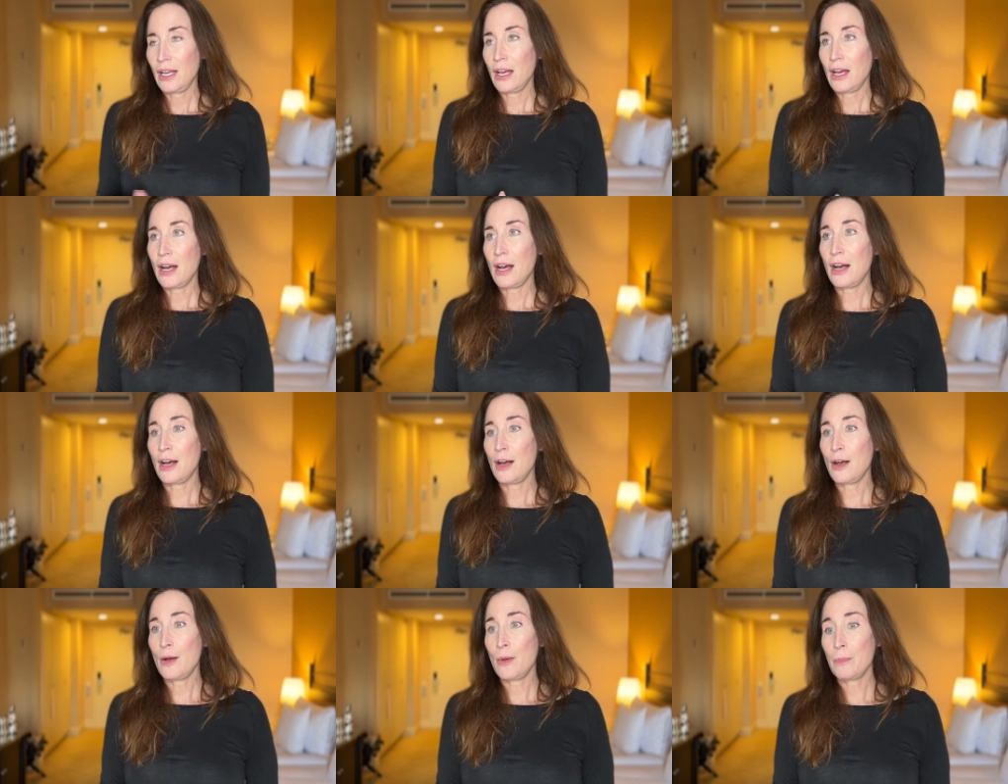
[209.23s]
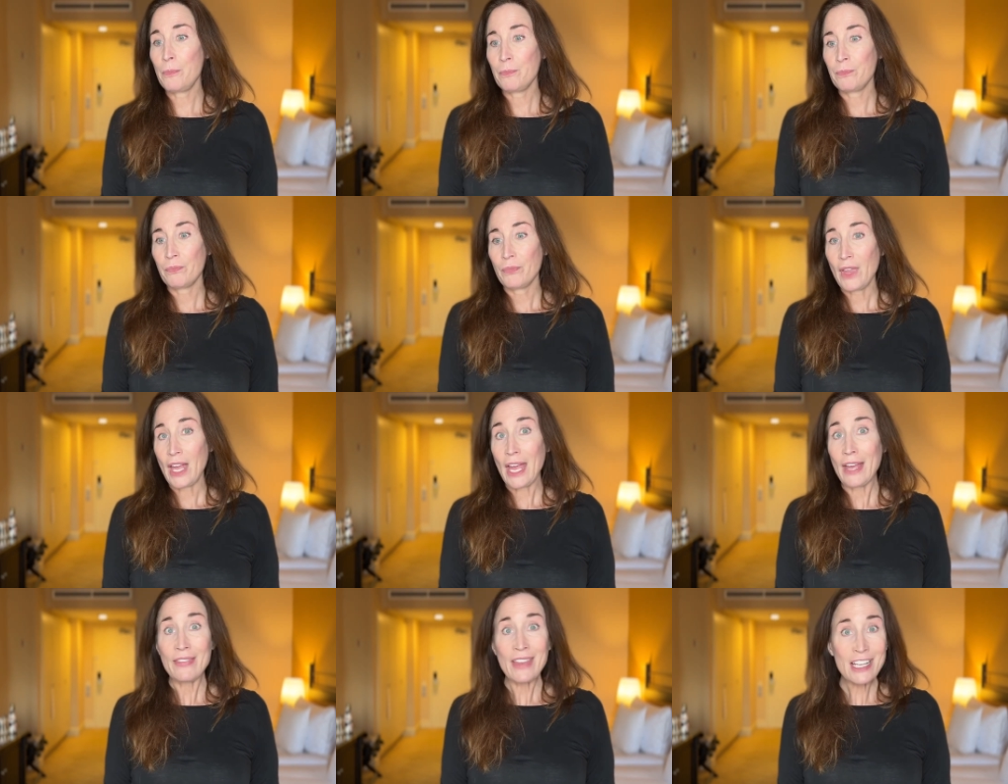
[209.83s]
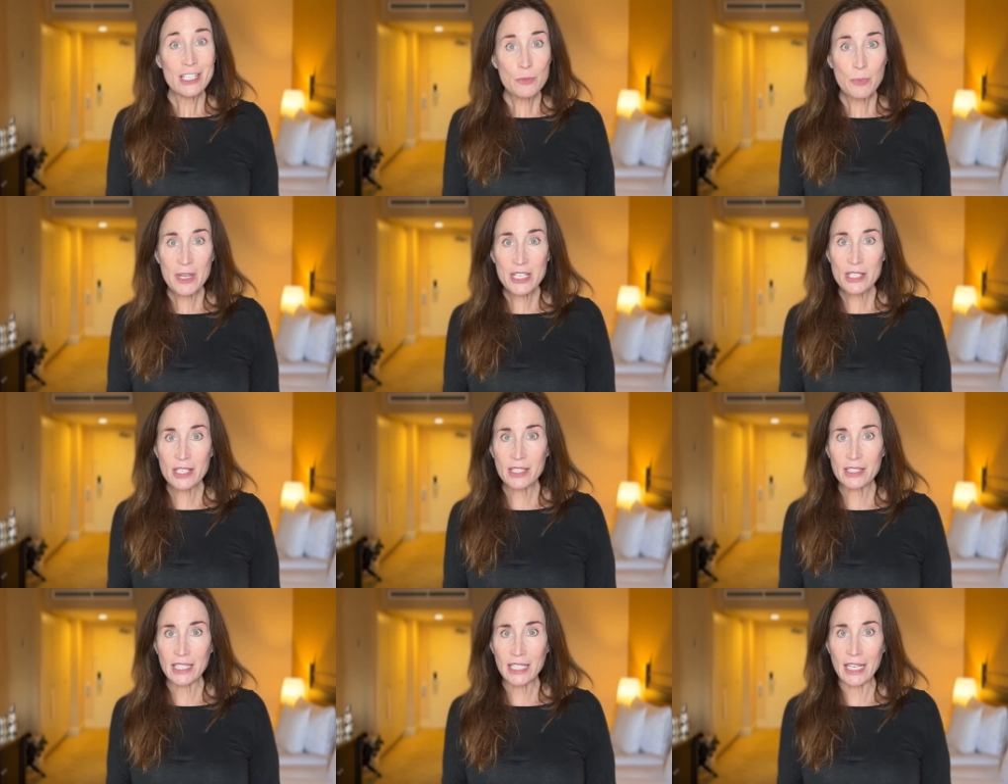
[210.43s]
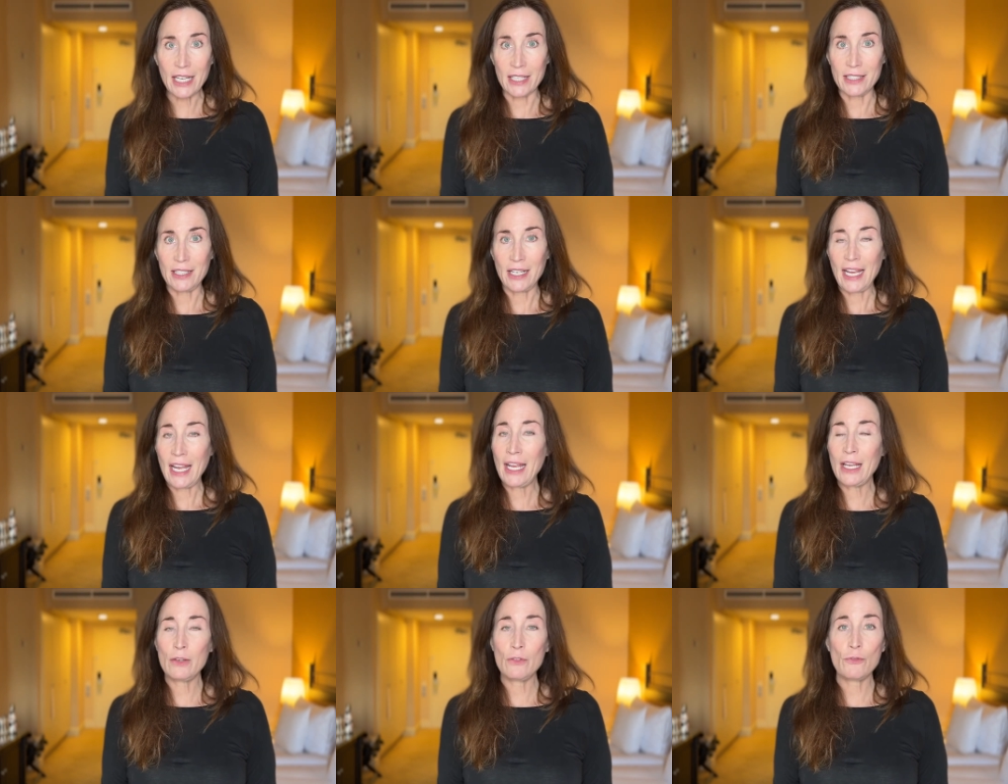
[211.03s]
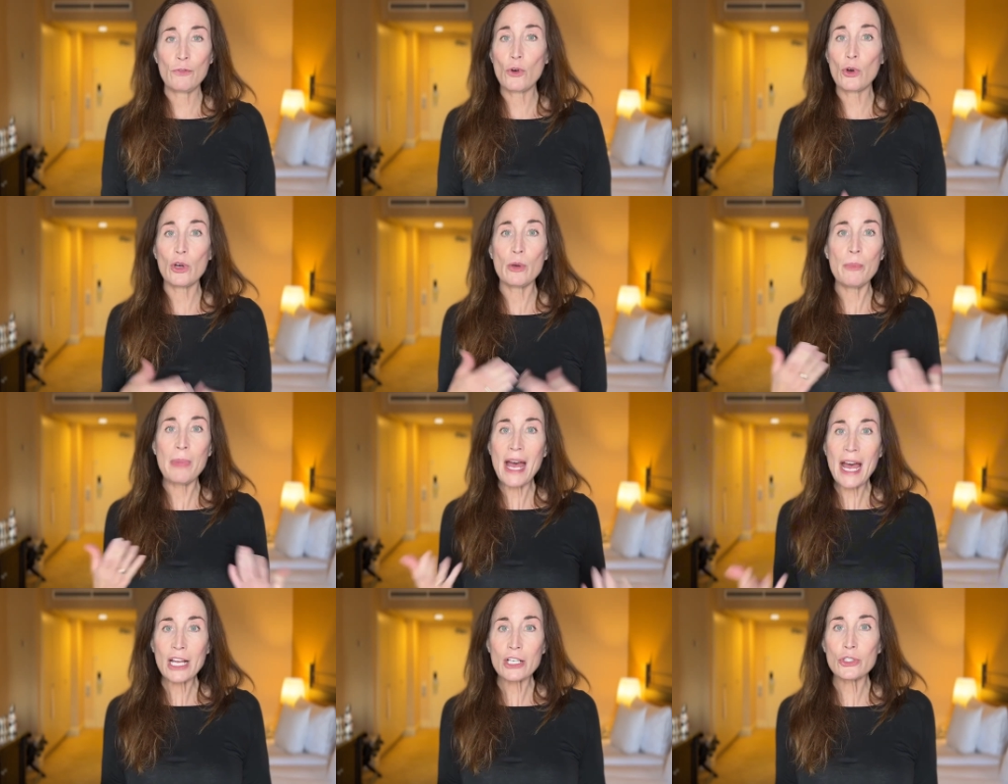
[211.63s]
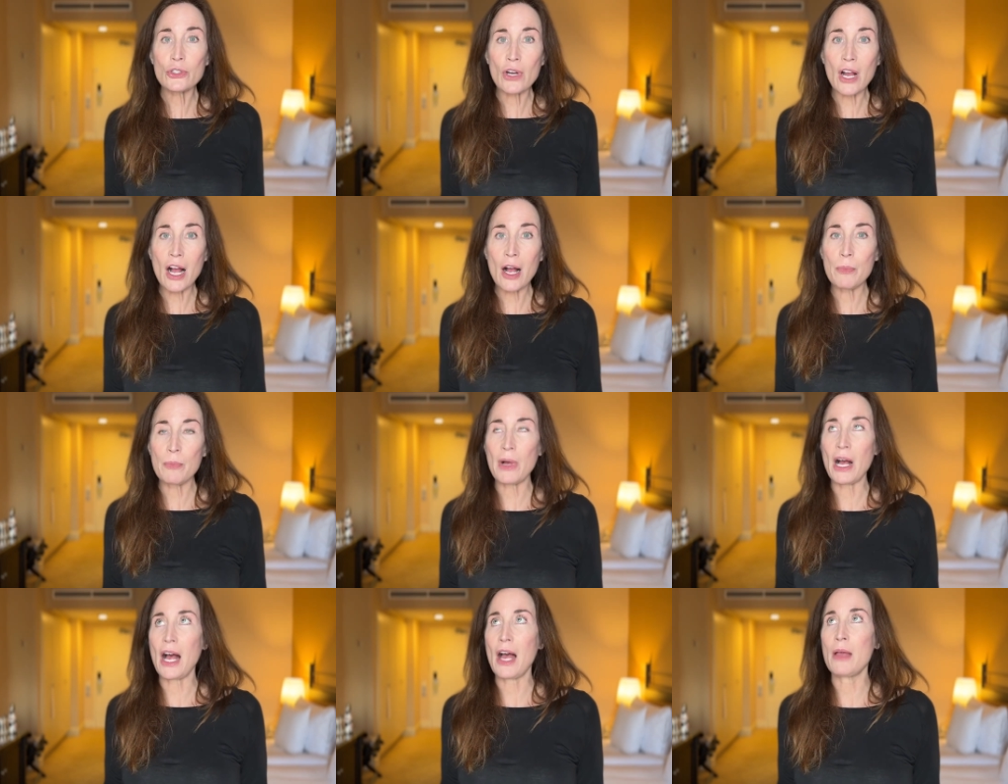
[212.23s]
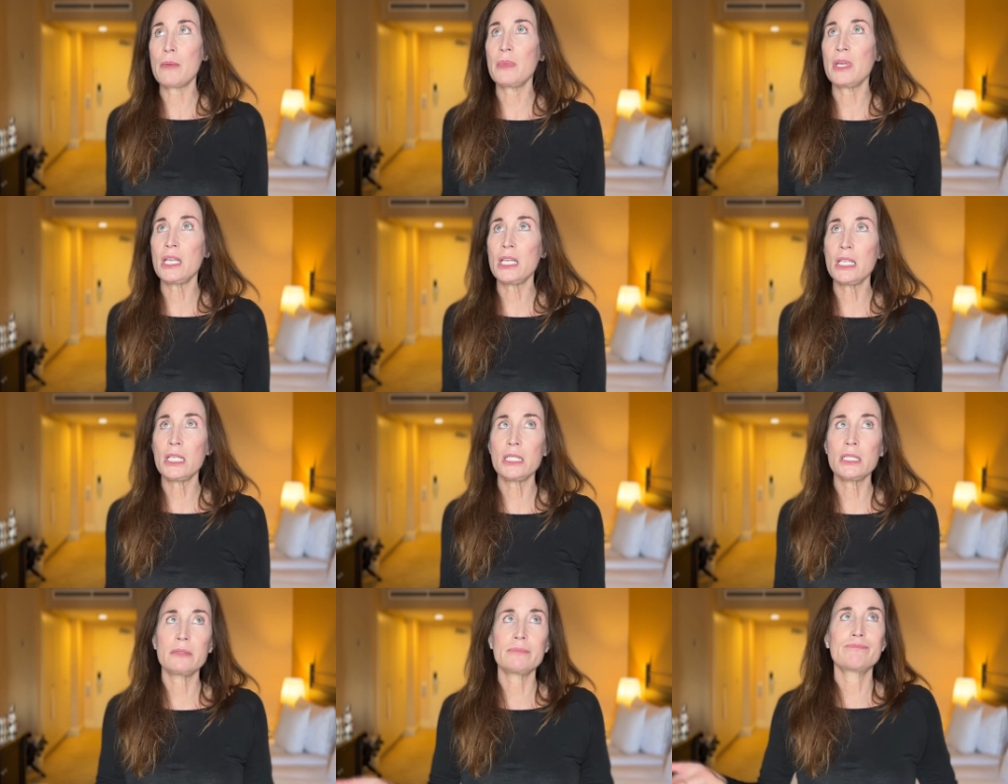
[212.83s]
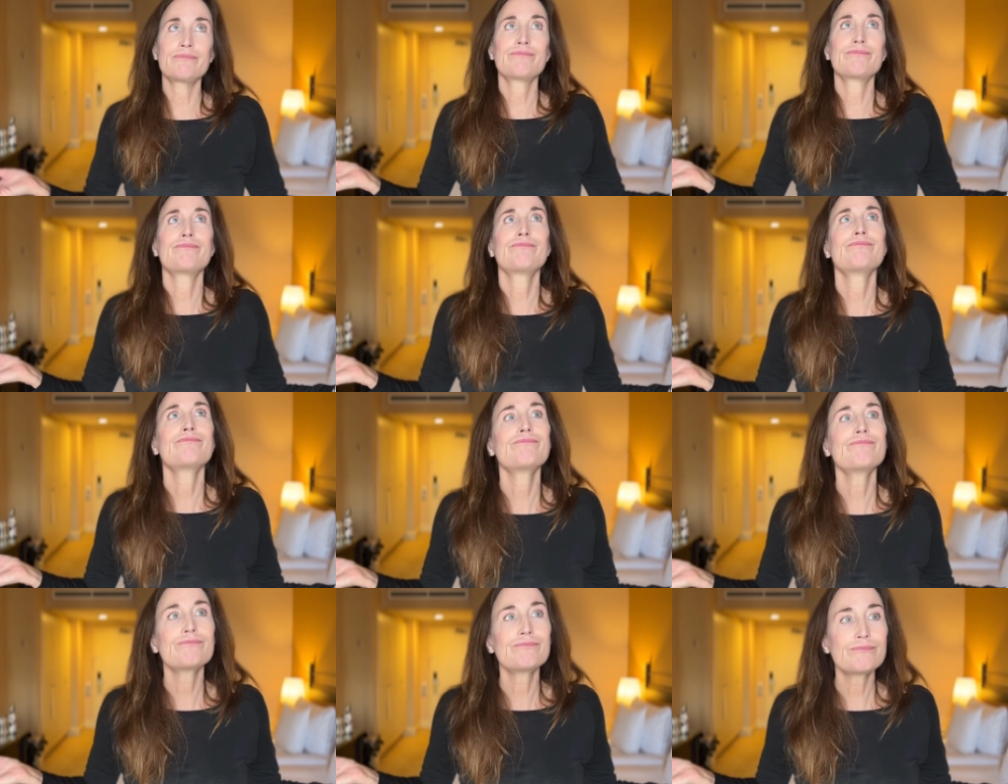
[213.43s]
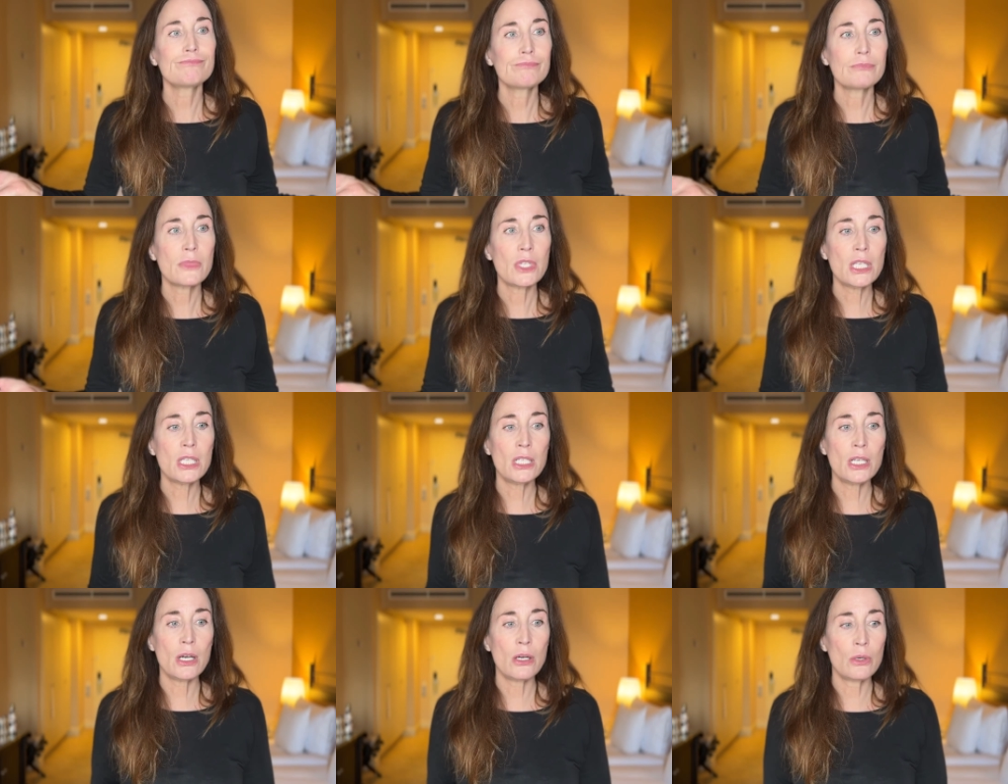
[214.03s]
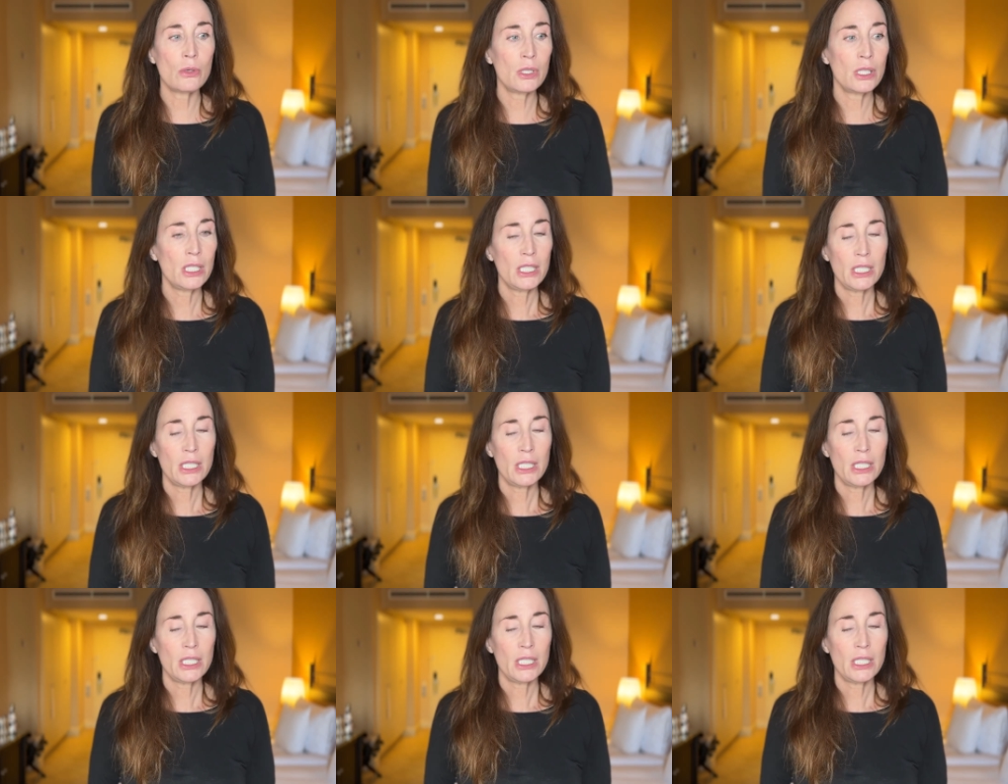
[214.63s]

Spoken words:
And that's basically it. And for a backdrop, I mean, you know,